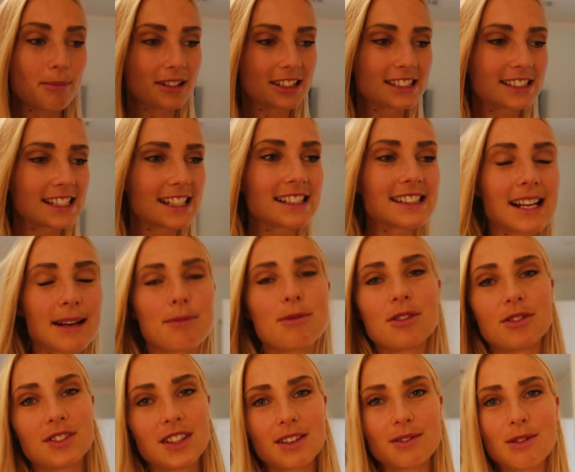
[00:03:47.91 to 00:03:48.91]
But since I
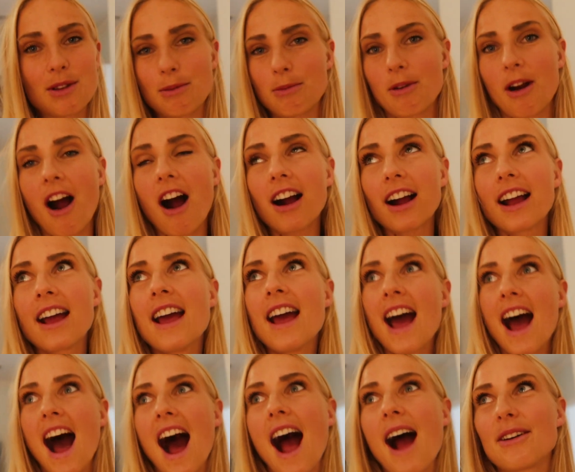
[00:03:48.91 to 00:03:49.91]
moved in with Brock,
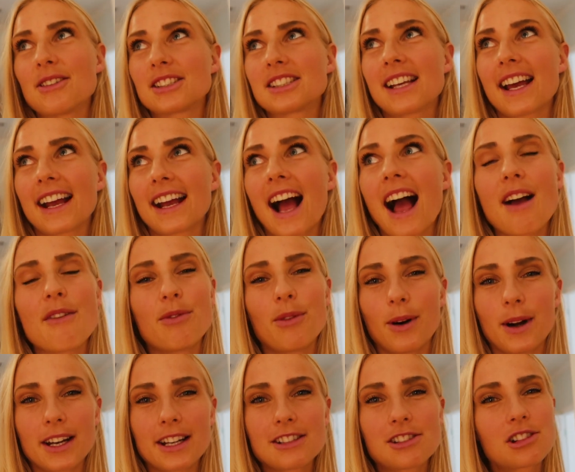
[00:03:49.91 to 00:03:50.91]
I was like, I've
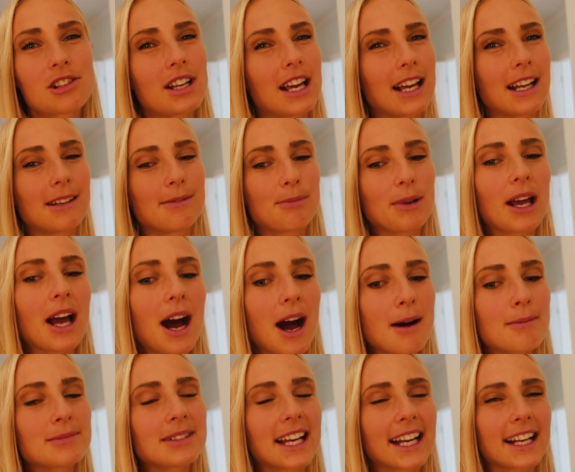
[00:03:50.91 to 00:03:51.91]
wanted to
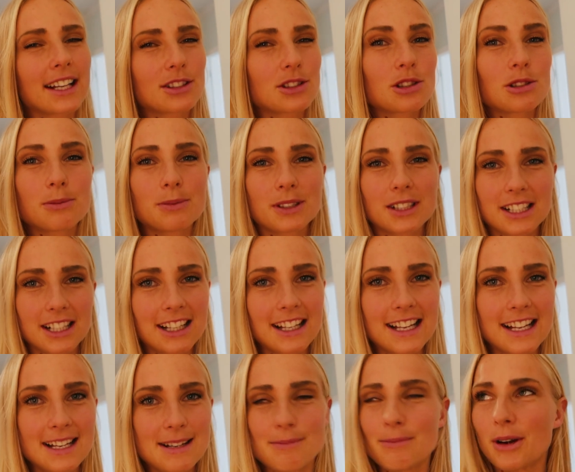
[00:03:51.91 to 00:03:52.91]
become like a super
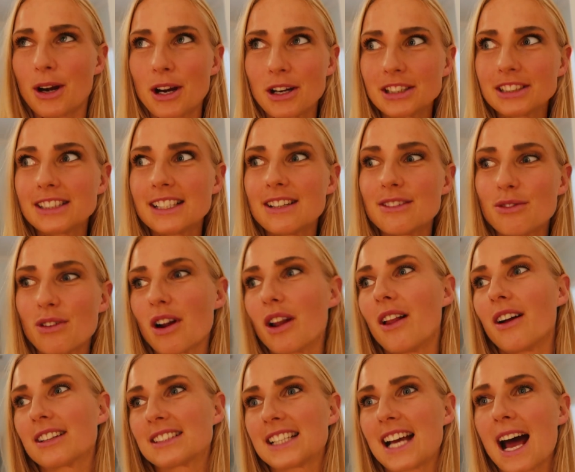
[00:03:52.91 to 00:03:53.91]
clean person for a
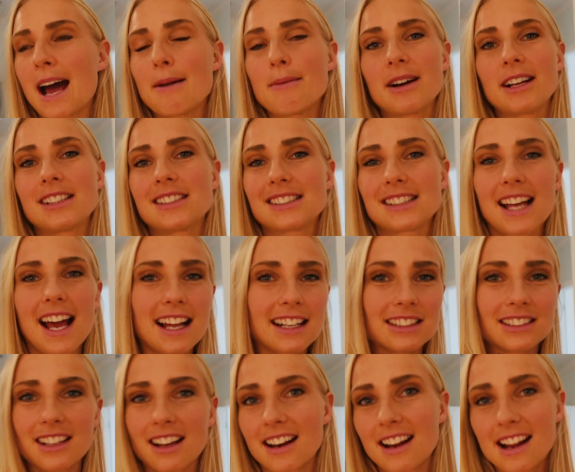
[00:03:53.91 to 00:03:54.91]
long time. I just
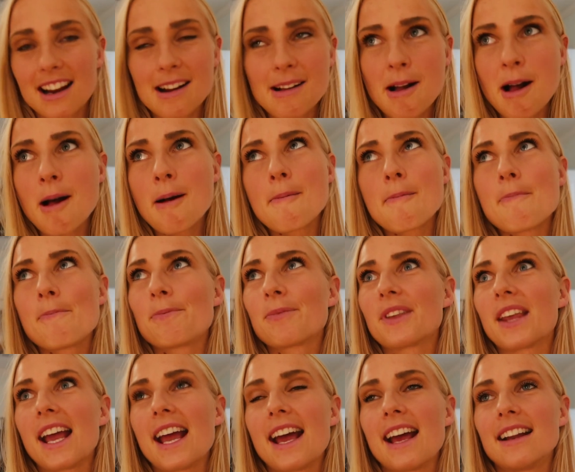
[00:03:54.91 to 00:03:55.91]
hadn't done it.
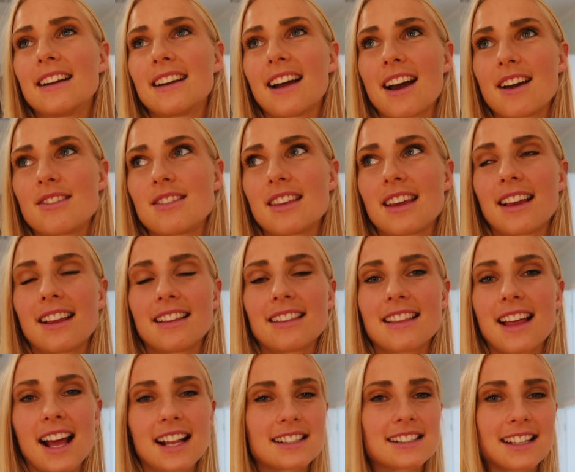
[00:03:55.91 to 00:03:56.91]
And I think
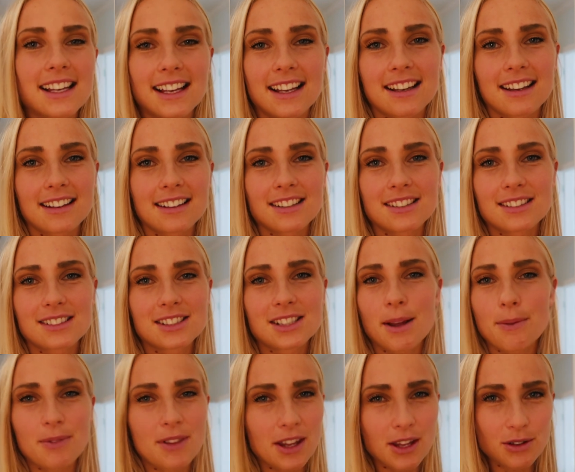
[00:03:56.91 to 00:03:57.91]
that's like
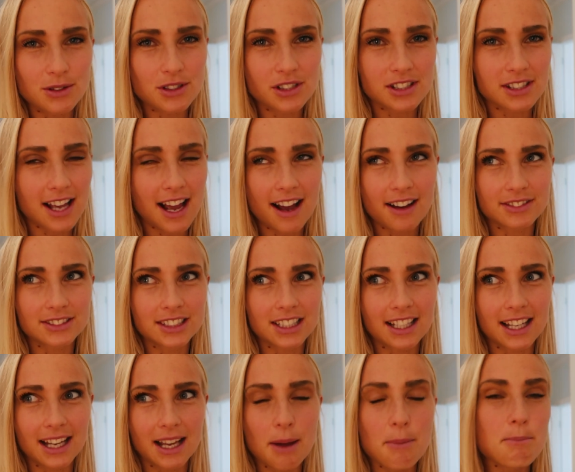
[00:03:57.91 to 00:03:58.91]
something you just have to
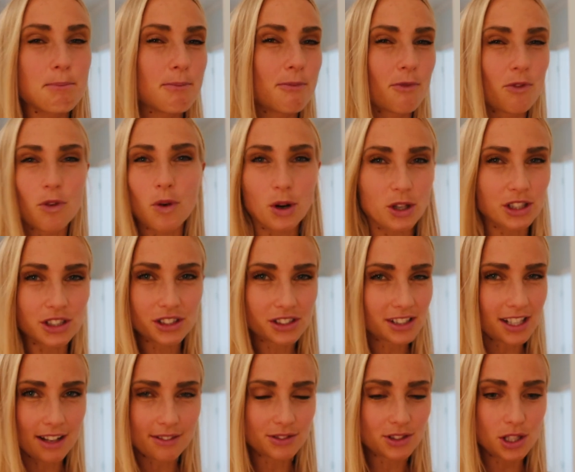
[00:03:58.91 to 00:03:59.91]
like force
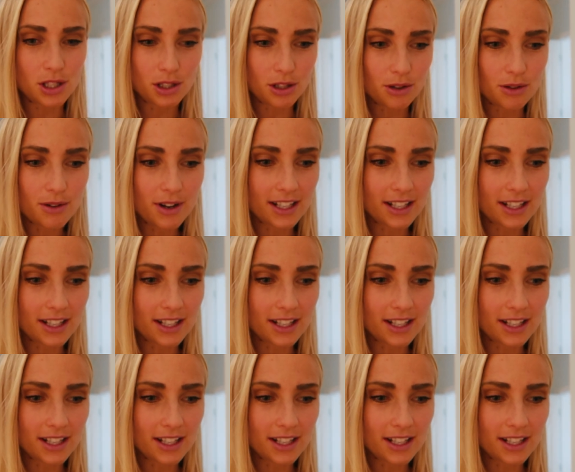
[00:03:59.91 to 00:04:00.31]
yourself to do.